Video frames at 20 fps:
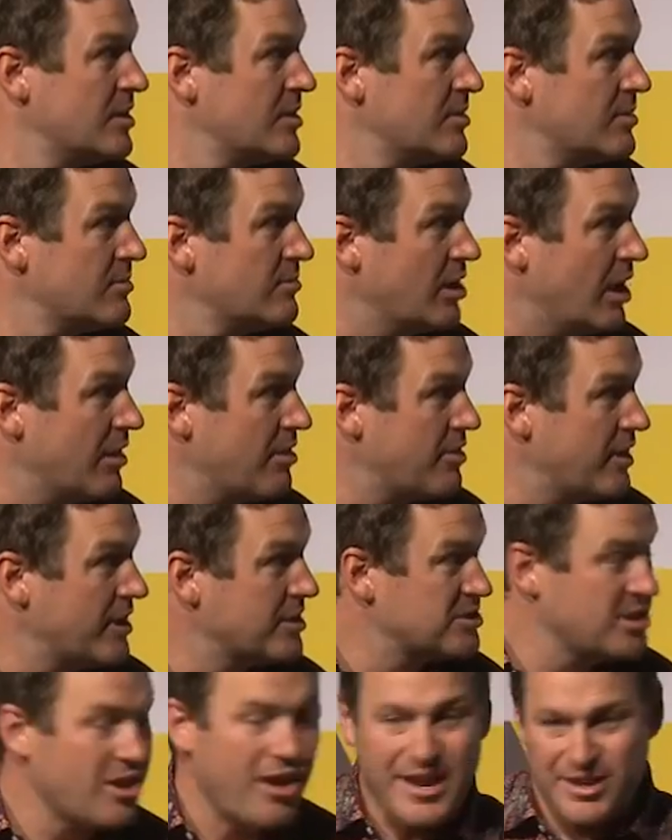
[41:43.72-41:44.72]
You know, things
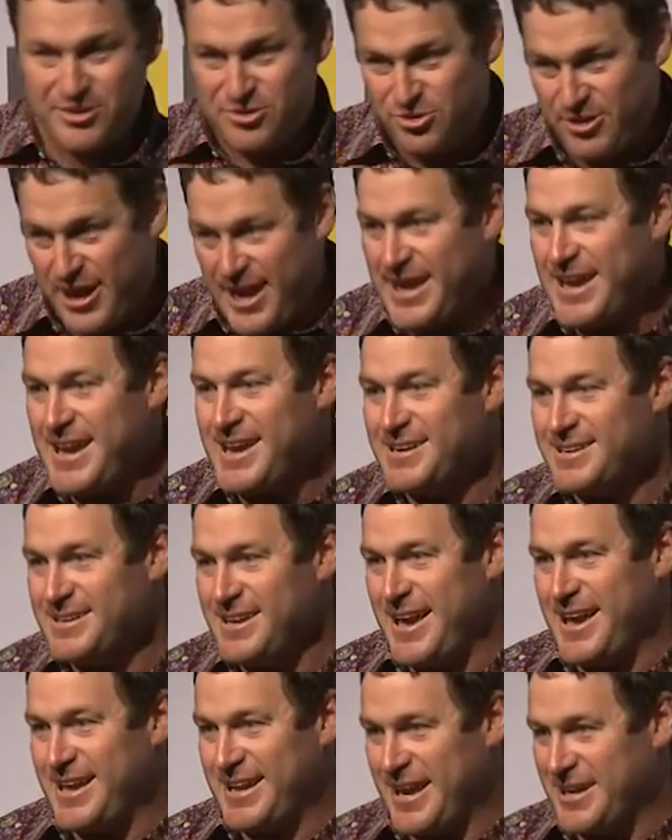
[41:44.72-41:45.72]
like tracking
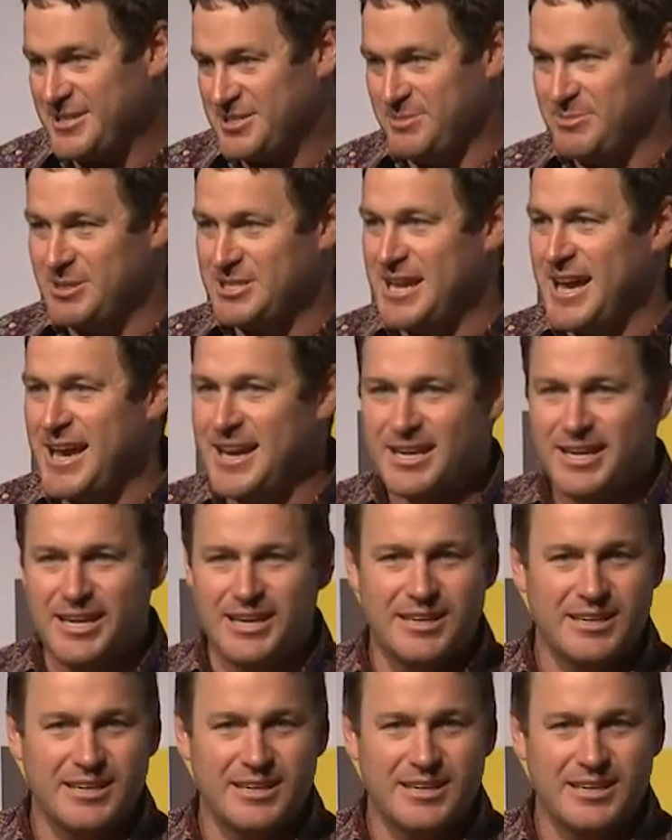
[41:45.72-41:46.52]
and customer targeting.